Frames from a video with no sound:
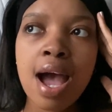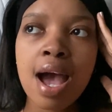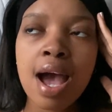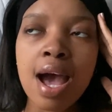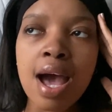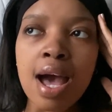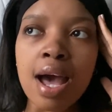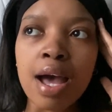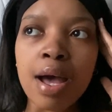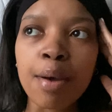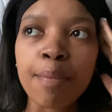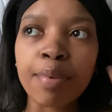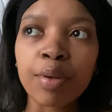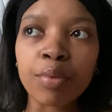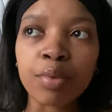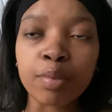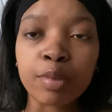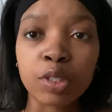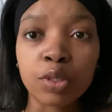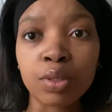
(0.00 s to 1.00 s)
But
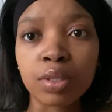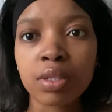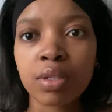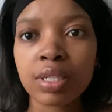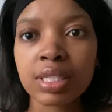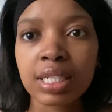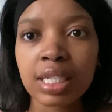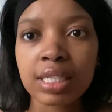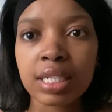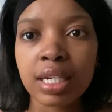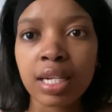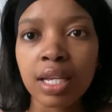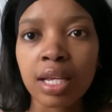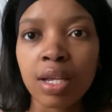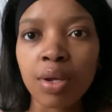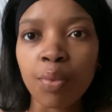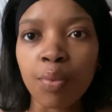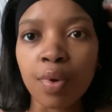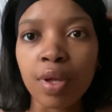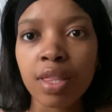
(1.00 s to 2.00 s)
we'll be shooting on
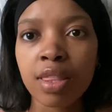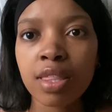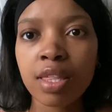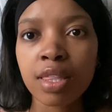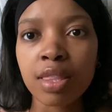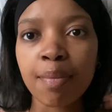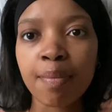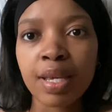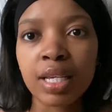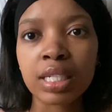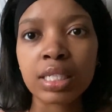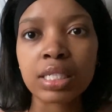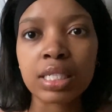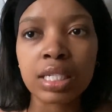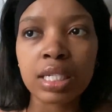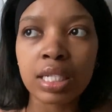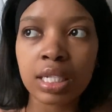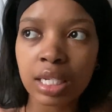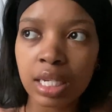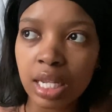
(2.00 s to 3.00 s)
Saturday with the
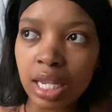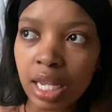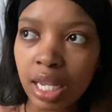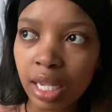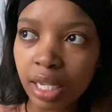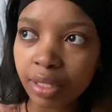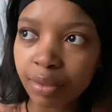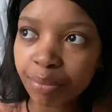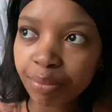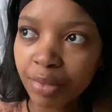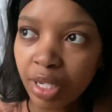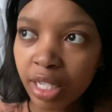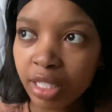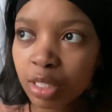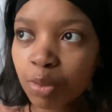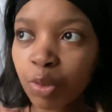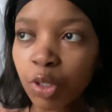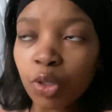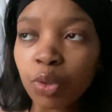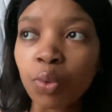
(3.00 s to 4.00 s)
magazine, and yeah, it
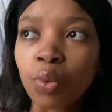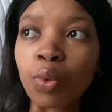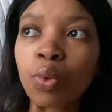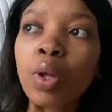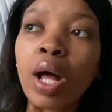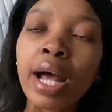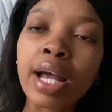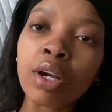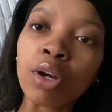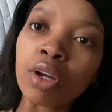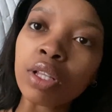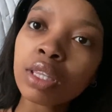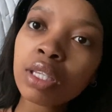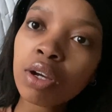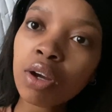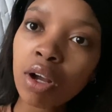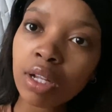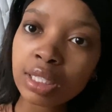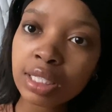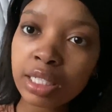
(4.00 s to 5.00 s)
was pretty cool. I got the
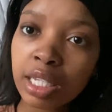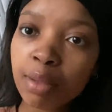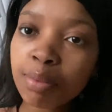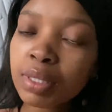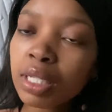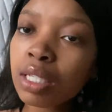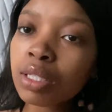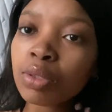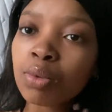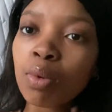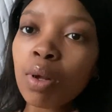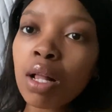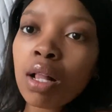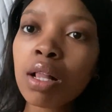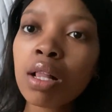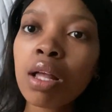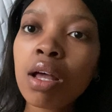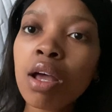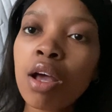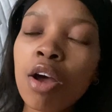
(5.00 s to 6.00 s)
concept as
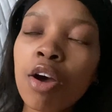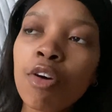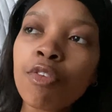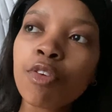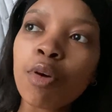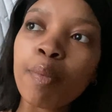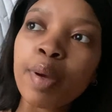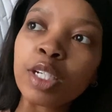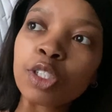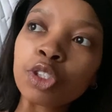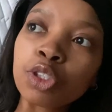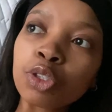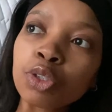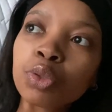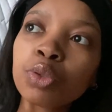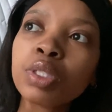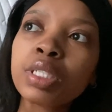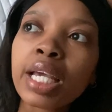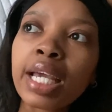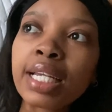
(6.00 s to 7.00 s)
well for my
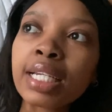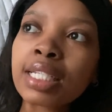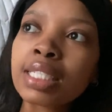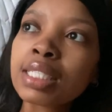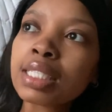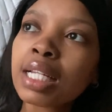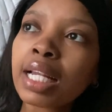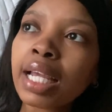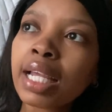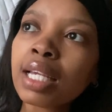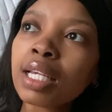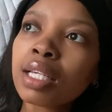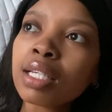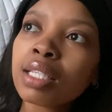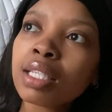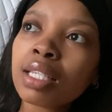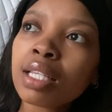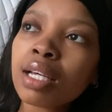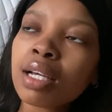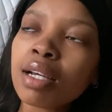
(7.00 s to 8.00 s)
shoot, and it's like
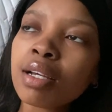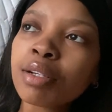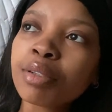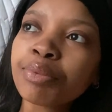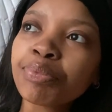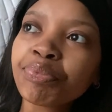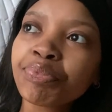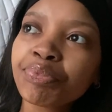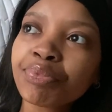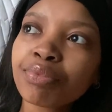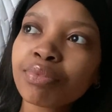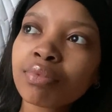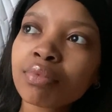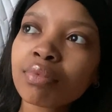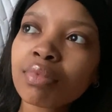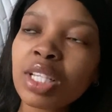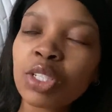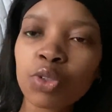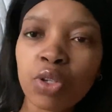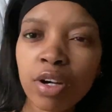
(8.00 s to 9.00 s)
the
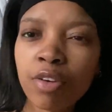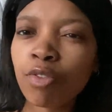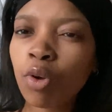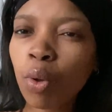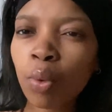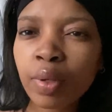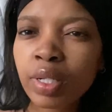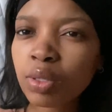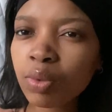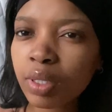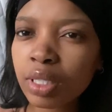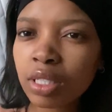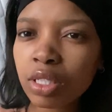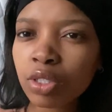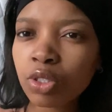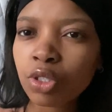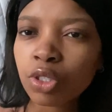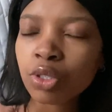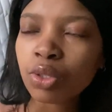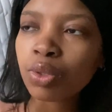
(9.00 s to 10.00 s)
it's what I've always wanted
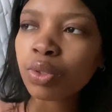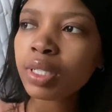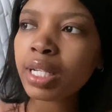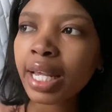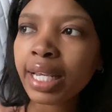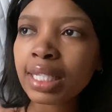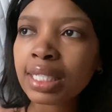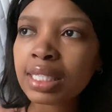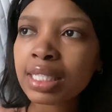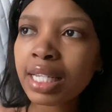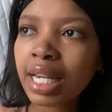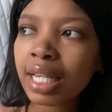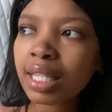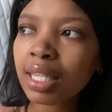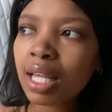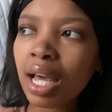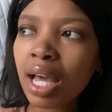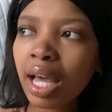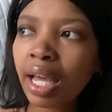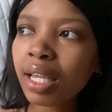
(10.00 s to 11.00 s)
to shoot. Like, it's like
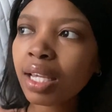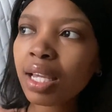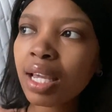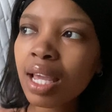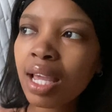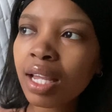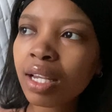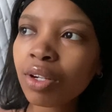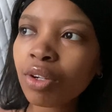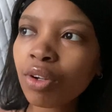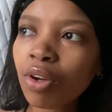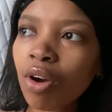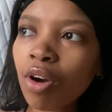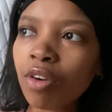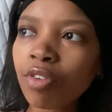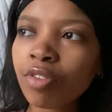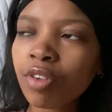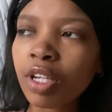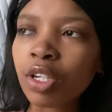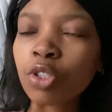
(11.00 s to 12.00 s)
the higher end
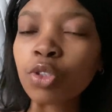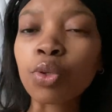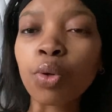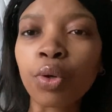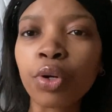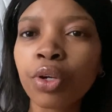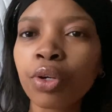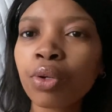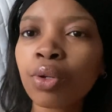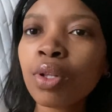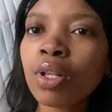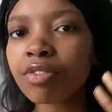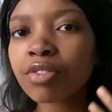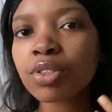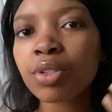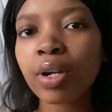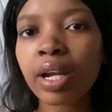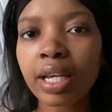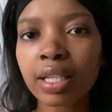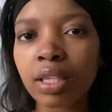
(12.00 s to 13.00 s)
of editorial,
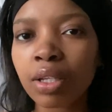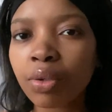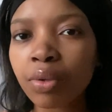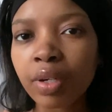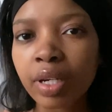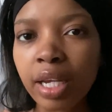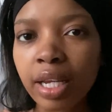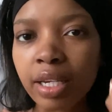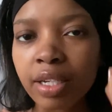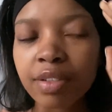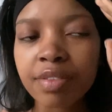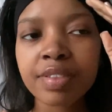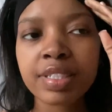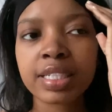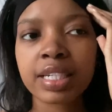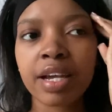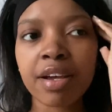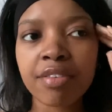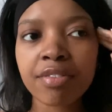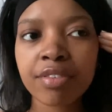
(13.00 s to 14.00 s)
so like the creative
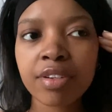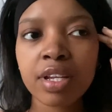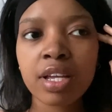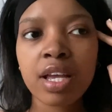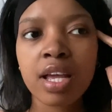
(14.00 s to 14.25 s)
stuff.